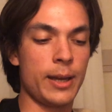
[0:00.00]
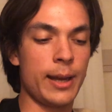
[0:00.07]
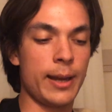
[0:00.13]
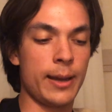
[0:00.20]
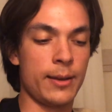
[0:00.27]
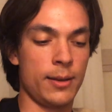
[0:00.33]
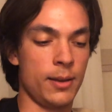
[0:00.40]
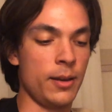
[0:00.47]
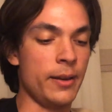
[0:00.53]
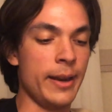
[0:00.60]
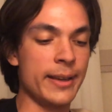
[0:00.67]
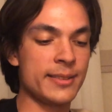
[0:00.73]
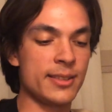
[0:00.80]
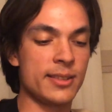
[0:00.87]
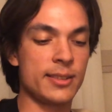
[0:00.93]
add an
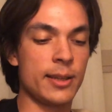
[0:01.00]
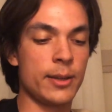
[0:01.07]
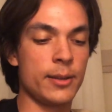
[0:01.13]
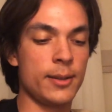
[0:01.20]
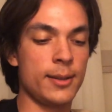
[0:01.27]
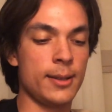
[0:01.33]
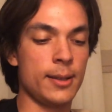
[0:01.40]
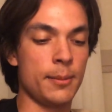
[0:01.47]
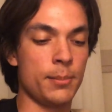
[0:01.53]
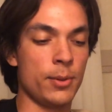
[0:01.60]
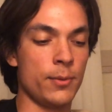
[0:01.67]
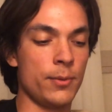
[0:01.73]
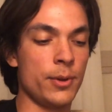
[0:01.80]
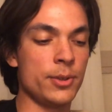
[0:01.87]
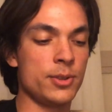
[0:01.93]
unnecessarily and
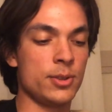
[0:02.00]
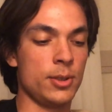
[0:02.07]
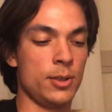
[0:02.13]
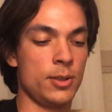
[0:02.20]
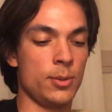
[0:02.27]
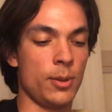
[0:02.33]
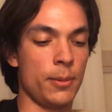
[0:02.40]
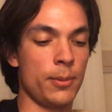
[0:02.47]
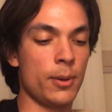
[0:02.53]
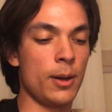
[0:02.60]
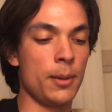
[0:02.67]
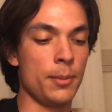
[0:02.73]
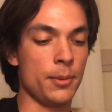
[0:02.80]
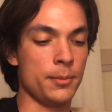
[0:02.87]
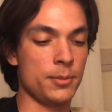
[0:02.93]
perversely to our
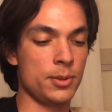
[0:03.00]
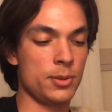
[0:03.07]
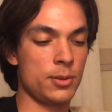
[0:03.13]
problems.